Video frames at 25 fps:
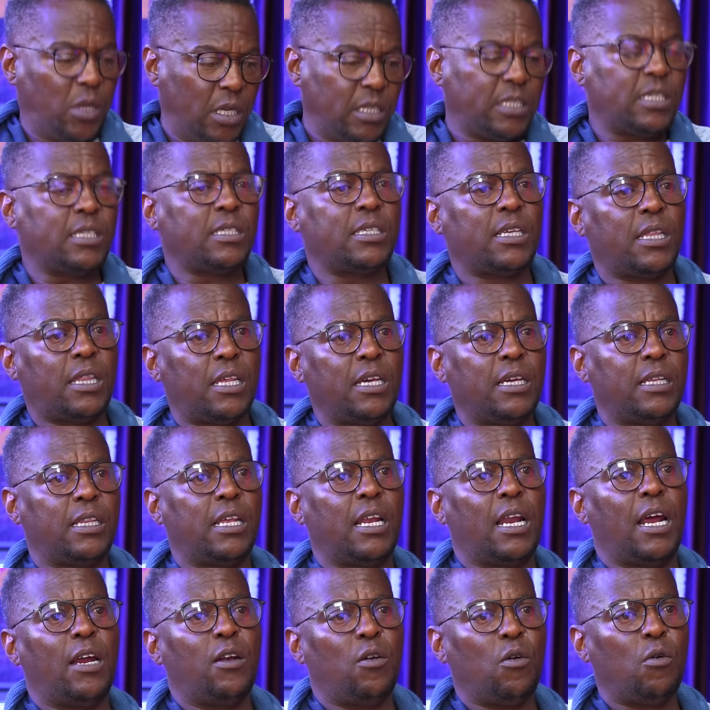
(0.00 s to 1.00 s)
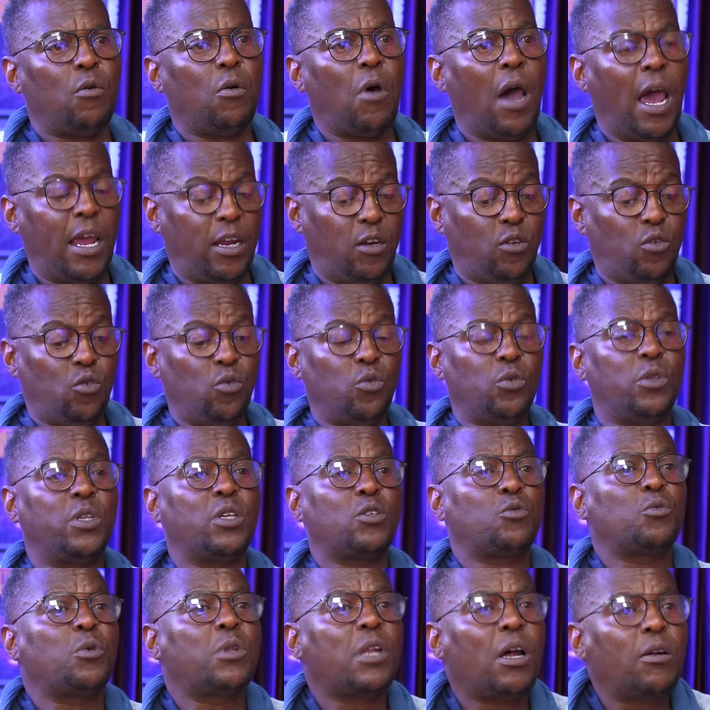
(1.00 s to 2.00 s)
this is a thing that I know. I do
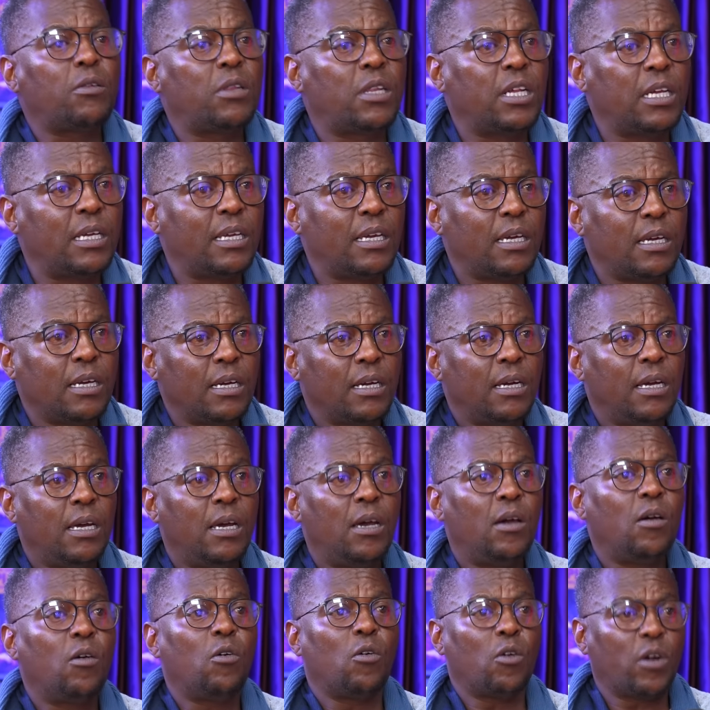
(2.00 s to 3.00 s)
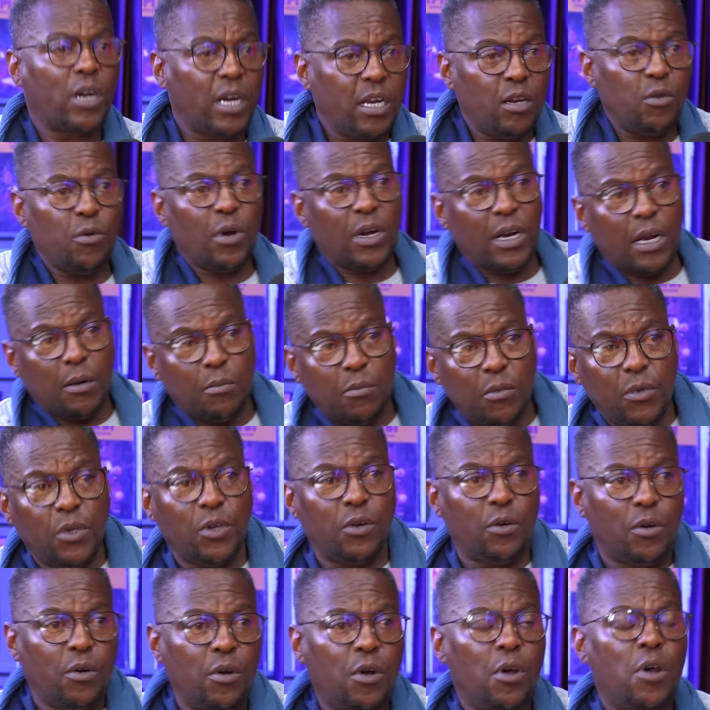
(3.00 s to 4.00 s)
this without thinking. Already when I'm,
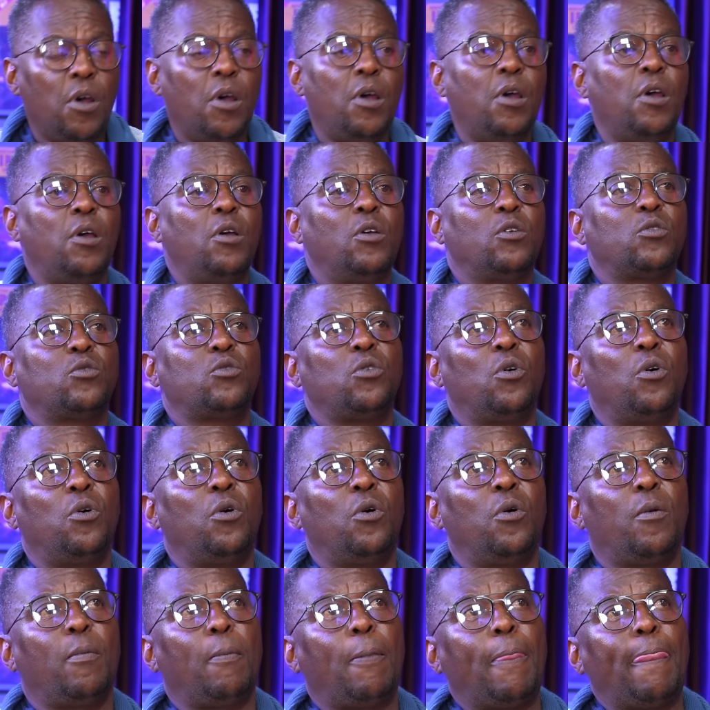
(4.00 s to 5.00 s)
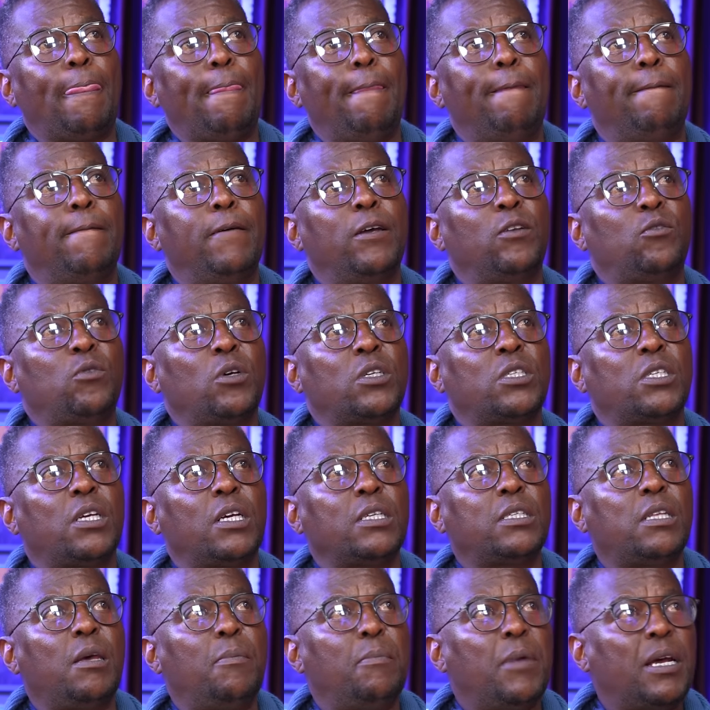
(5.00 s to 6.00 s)
you know, so it was
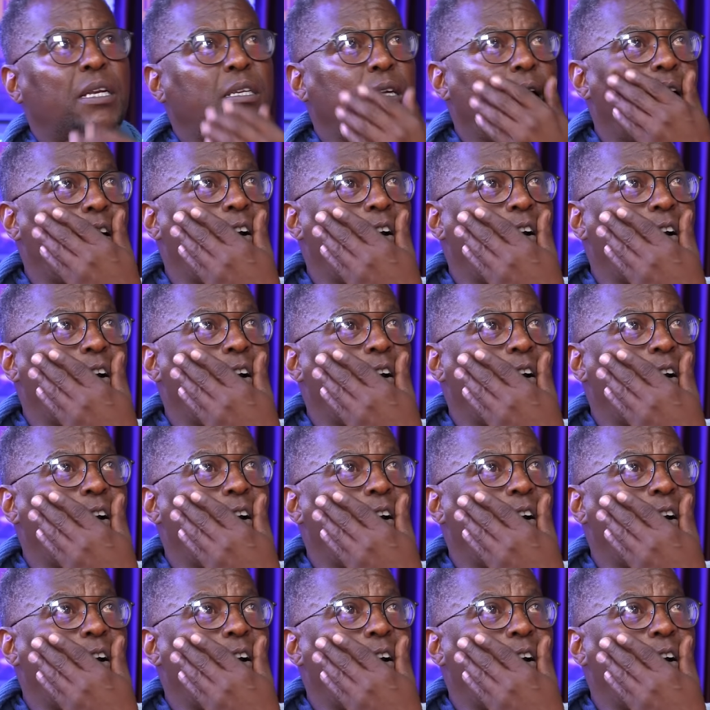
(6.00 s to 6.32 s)
just a matter